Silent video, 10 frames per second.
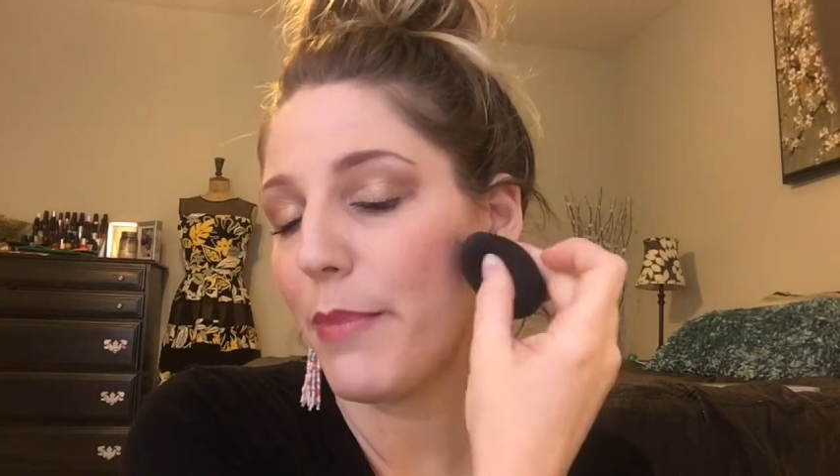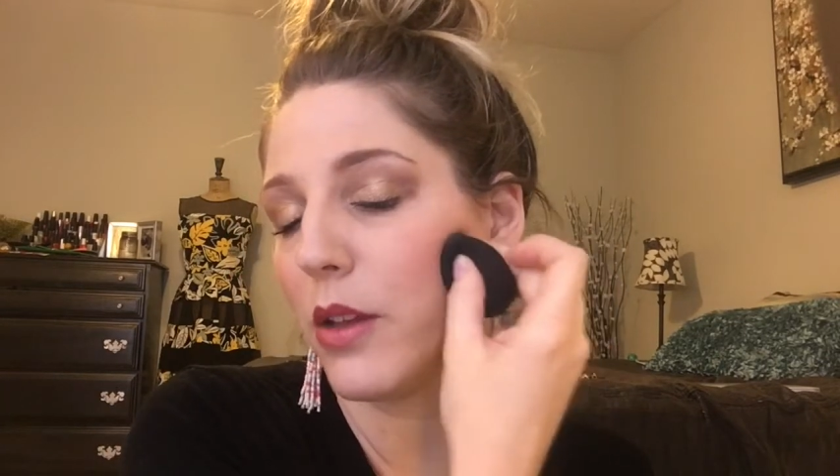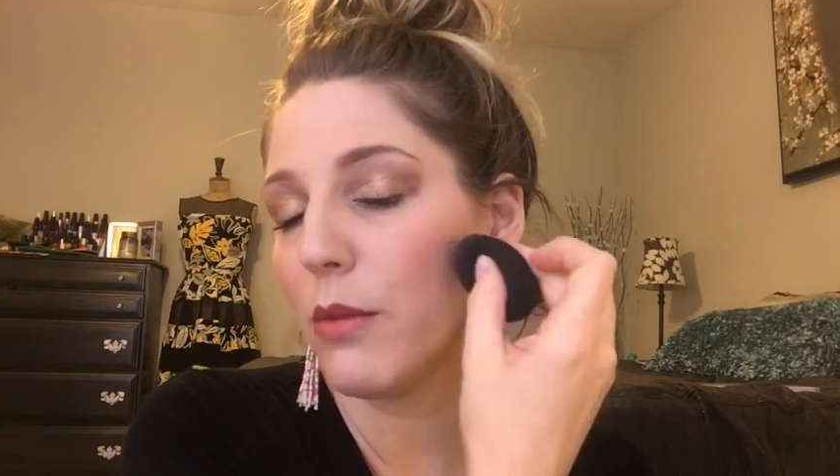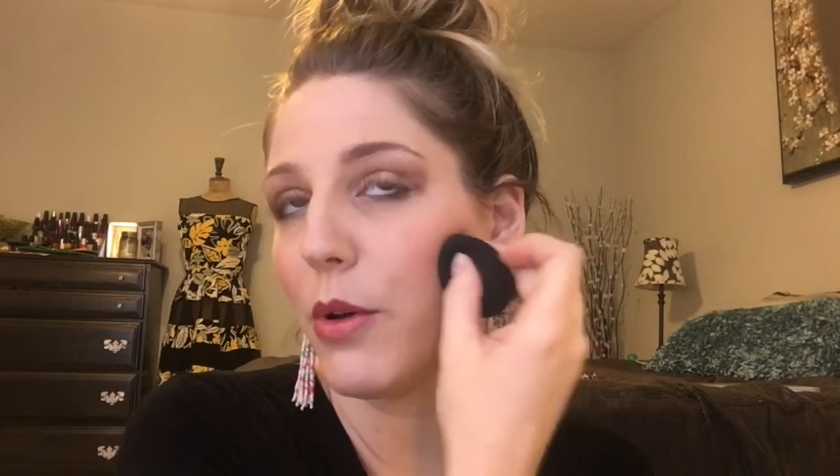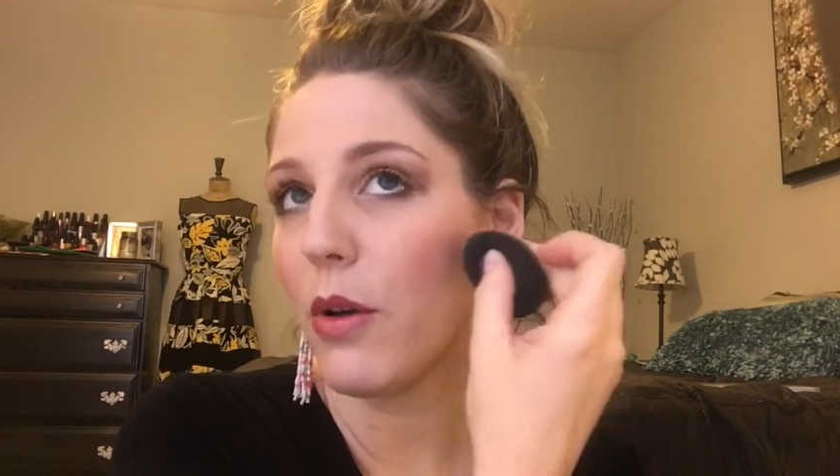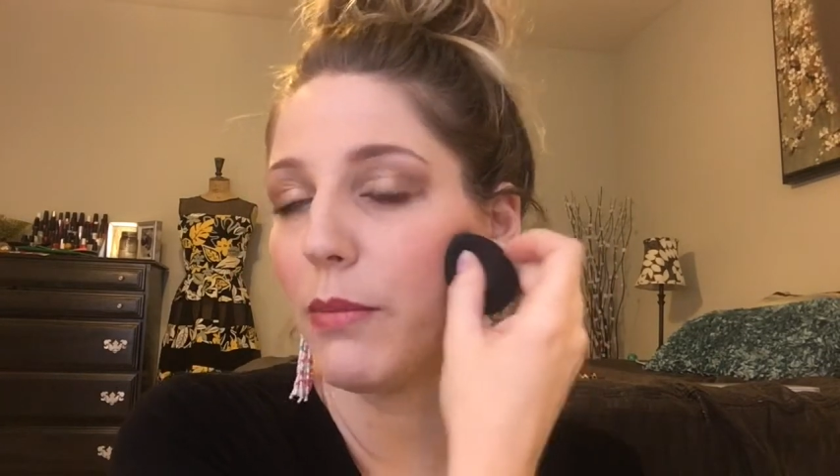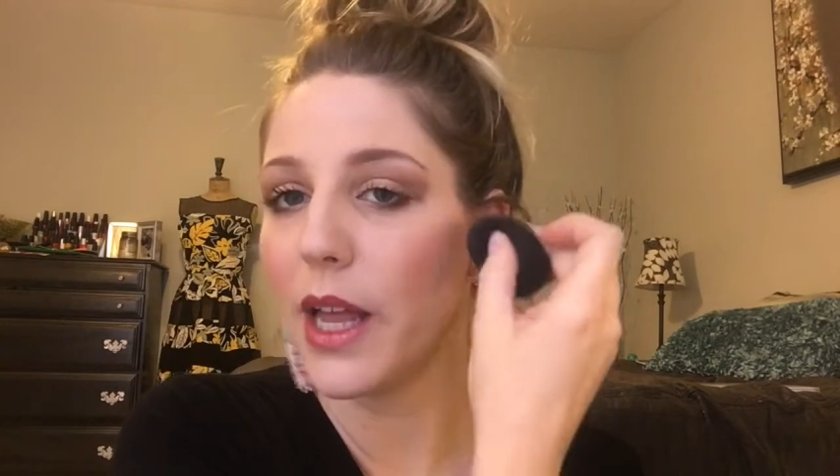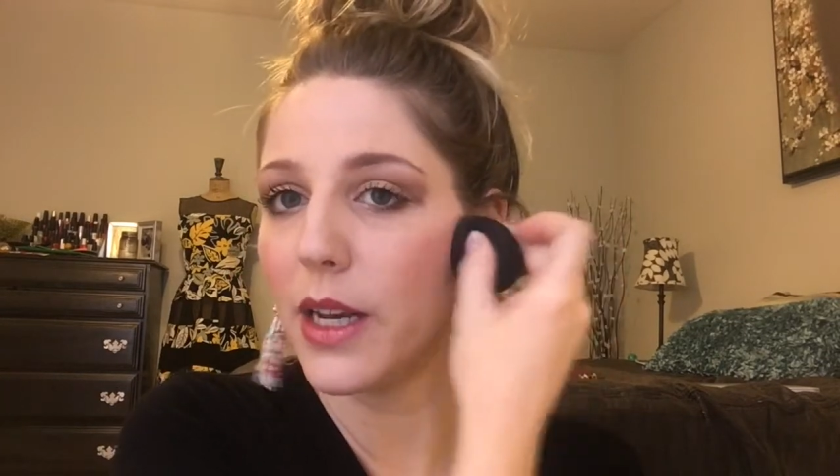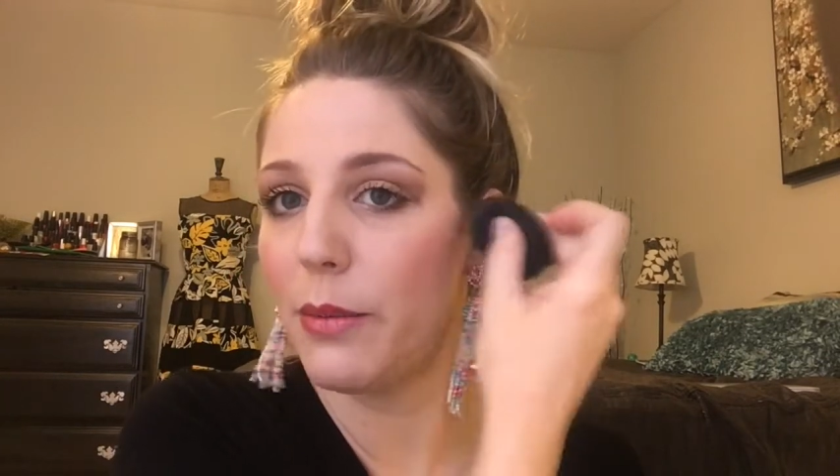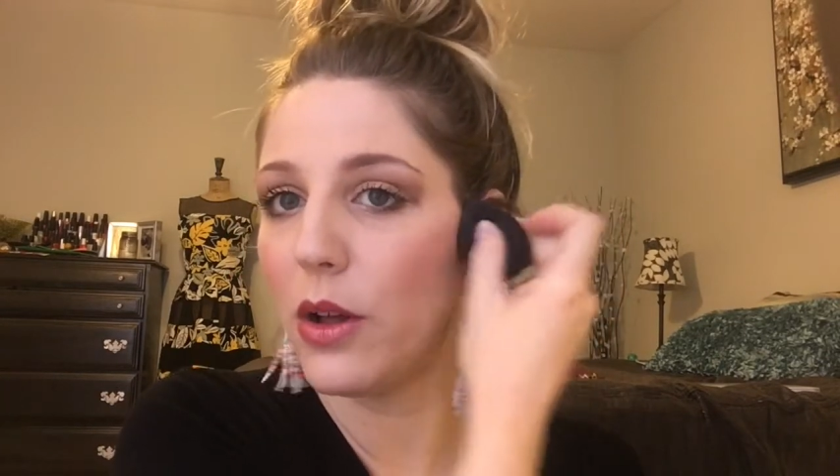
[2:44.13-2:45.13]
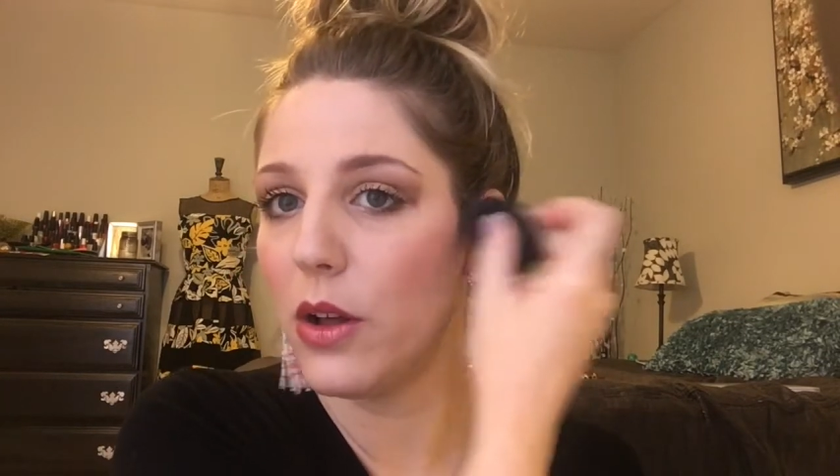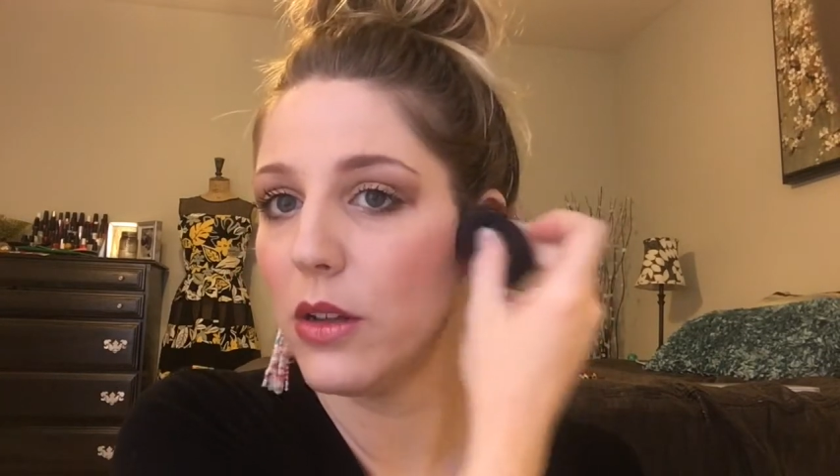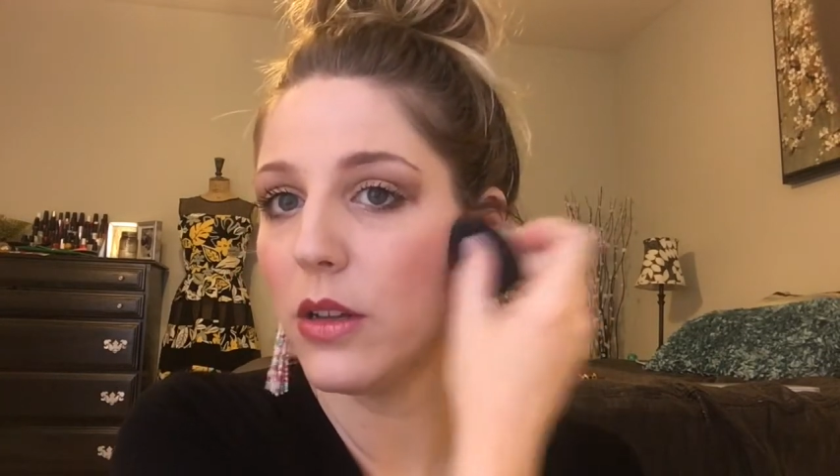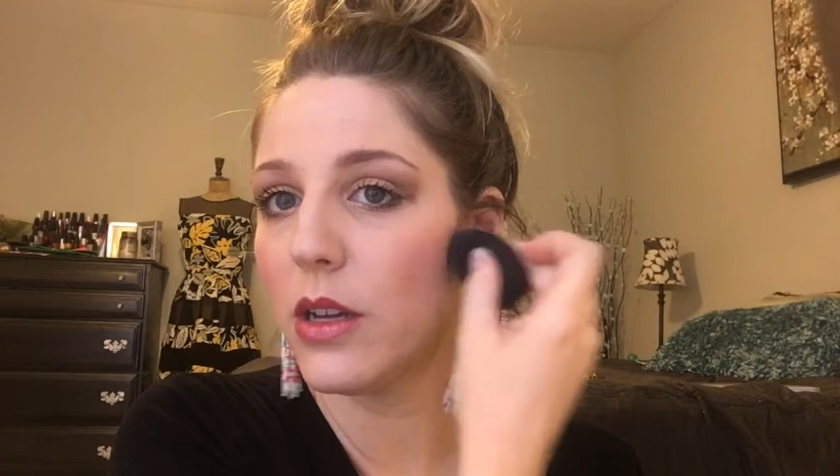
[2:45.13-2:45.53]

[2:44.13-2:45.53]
Buildable, blendable.